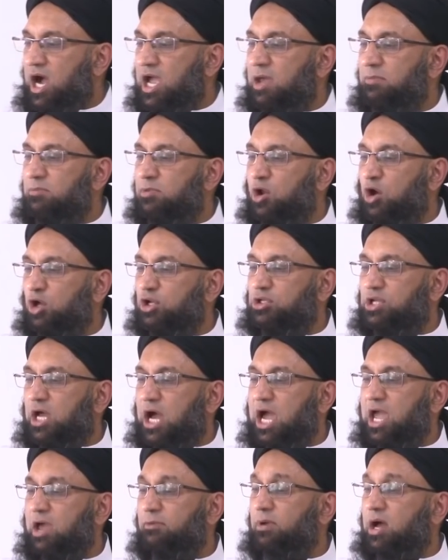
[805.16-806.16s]
I am
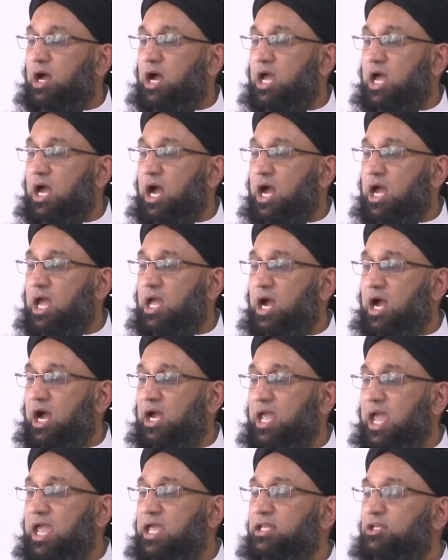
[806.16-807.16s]
not, I, am, I, I,
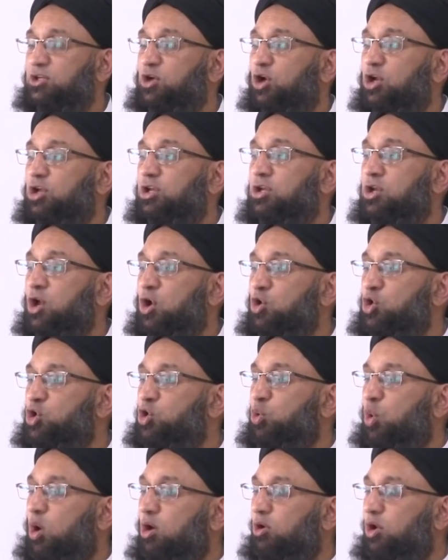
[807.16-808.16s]
I ain't got
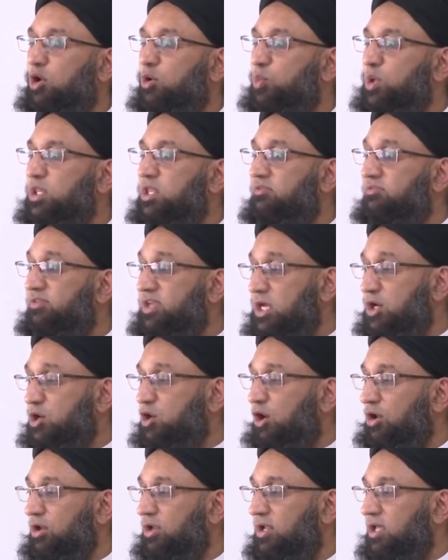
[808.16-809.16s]
no quarrel with the
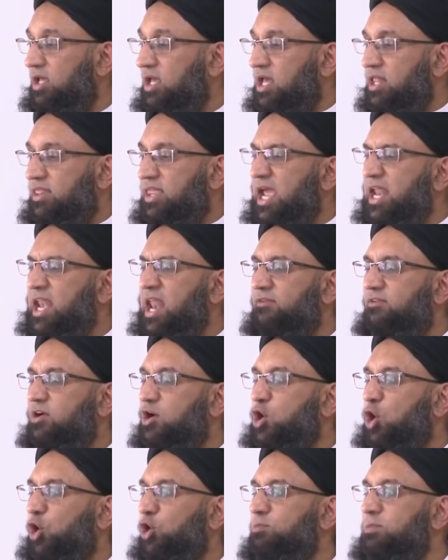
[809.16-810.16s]
Viet Cong. They
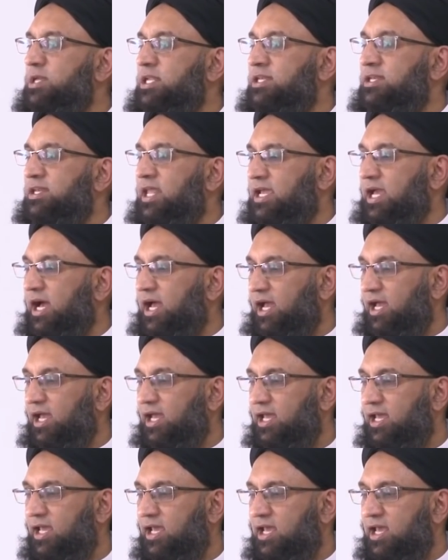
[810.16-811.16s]
never called me nigger.
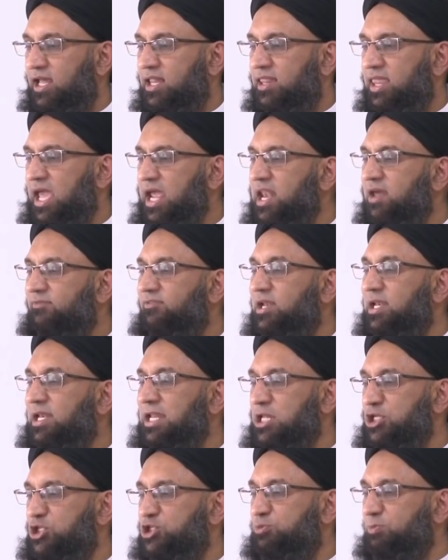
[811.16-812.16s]
They
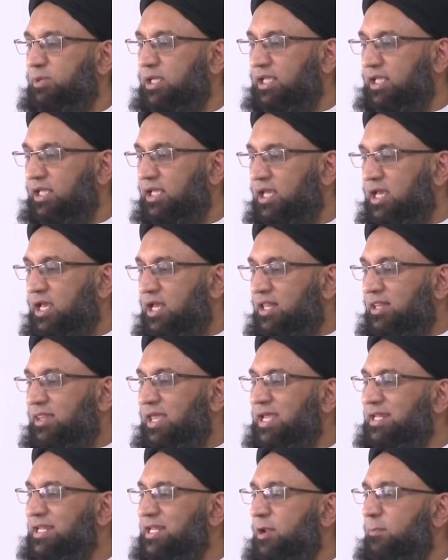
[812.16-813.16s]
never lynched me.
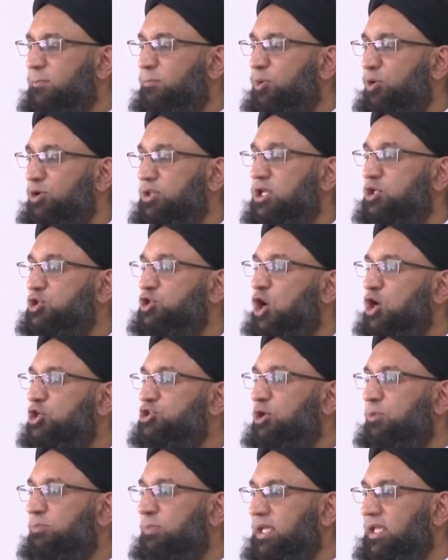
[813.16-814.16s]
They didn't put the
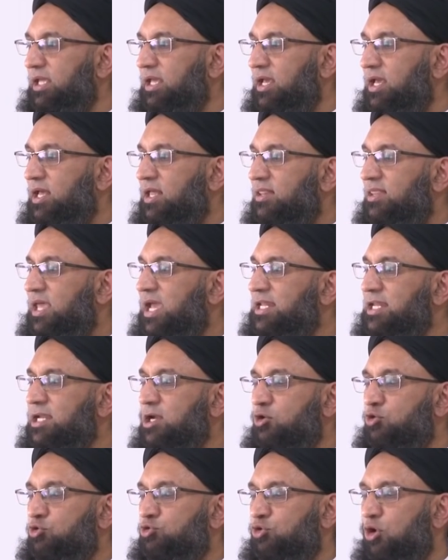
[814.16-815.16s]
dogs on me. They
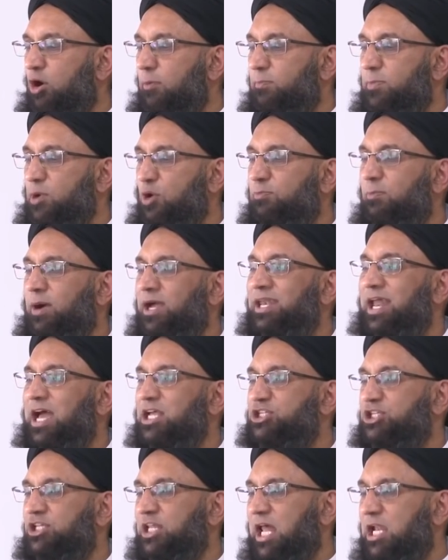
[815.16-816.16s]
didn't rob me of my
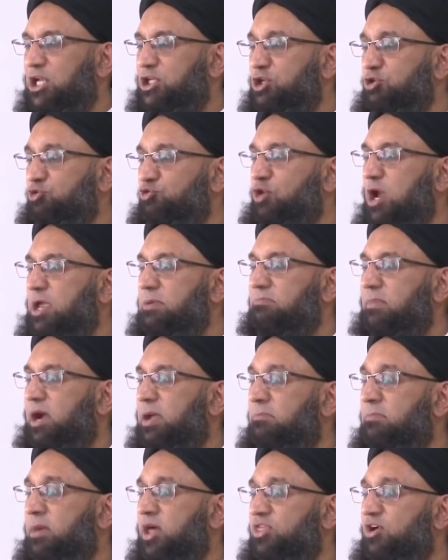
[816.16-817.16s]
nationality, rape
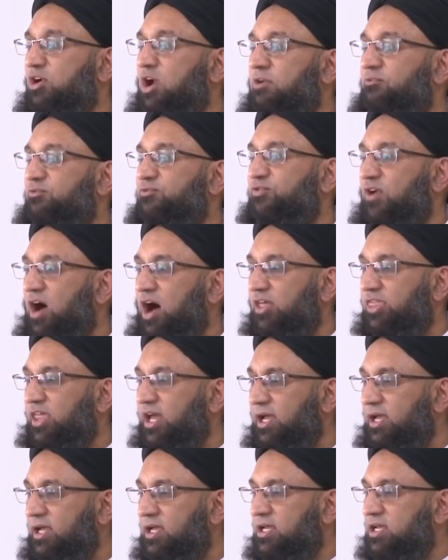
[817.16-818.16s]
my mother and
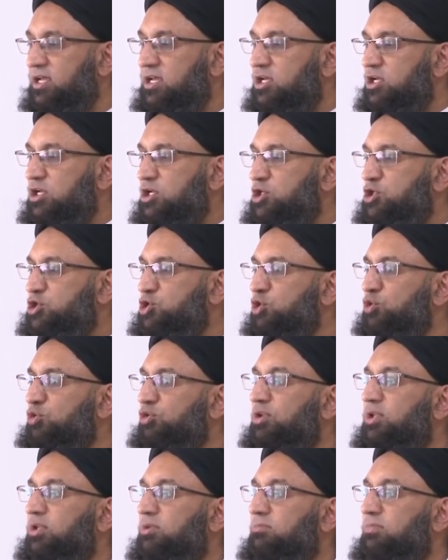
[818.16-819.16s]
father.
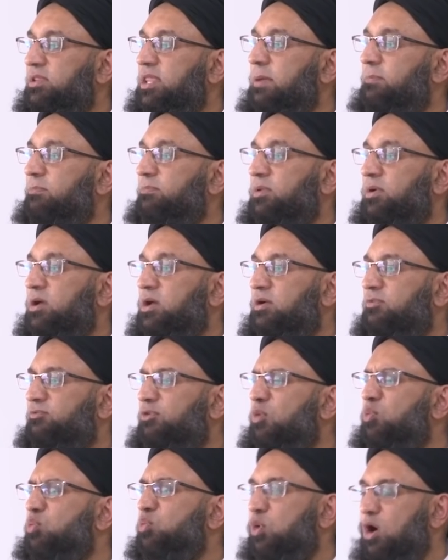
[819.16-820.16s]
Shoot them
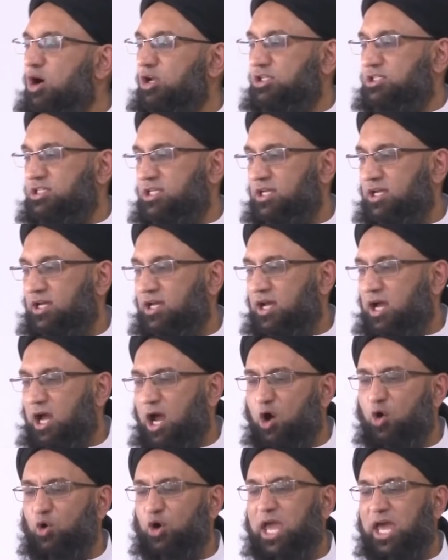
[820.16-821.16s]
for what?
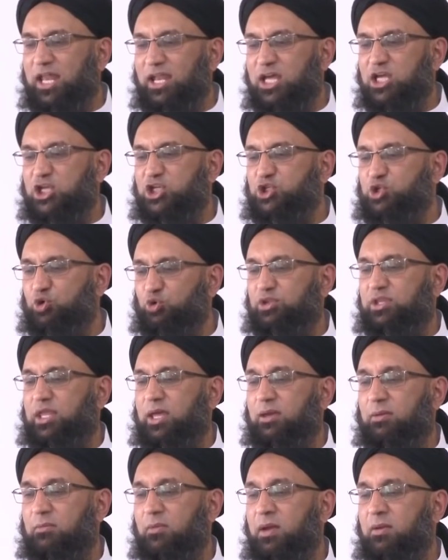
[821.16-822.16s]
How can I shoot
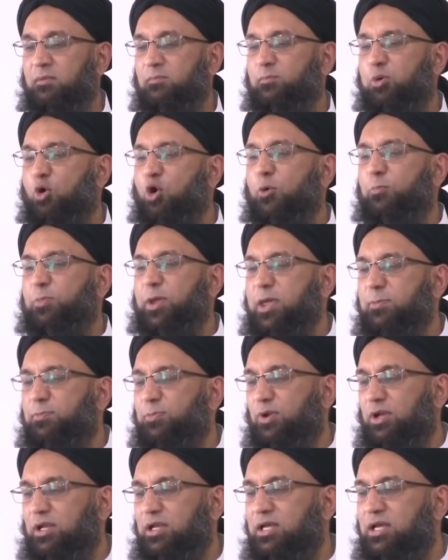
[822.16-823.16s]
their poor
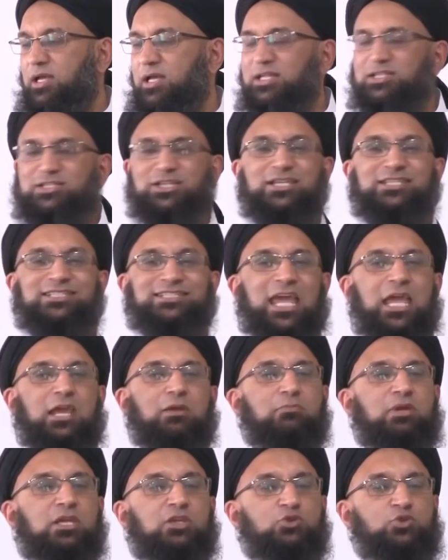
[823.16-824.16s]
people? just
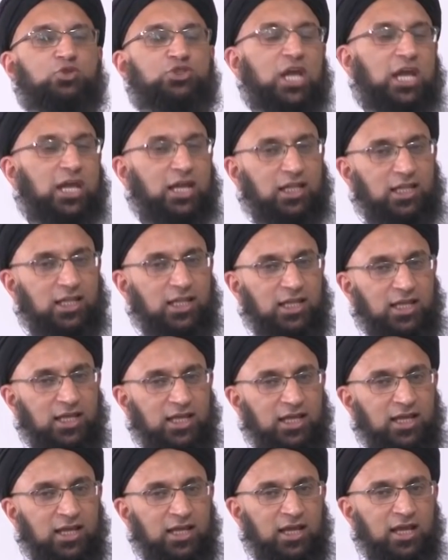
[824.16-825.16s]
take me to jail.
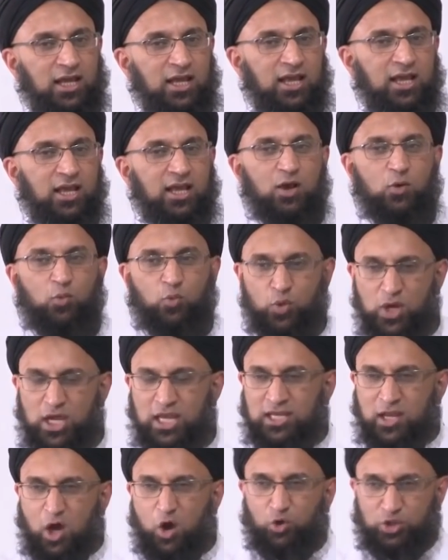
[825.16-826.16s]

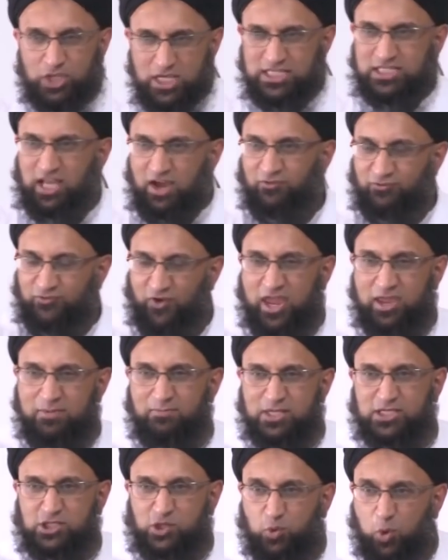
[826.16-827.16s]
We know these are
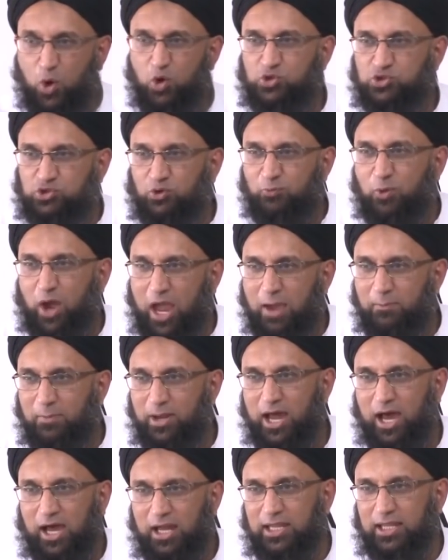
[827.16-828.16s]
famous quotes of
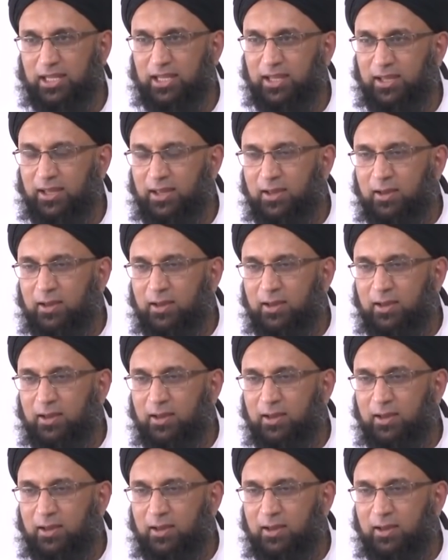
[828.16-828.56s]
Muhammad Ali.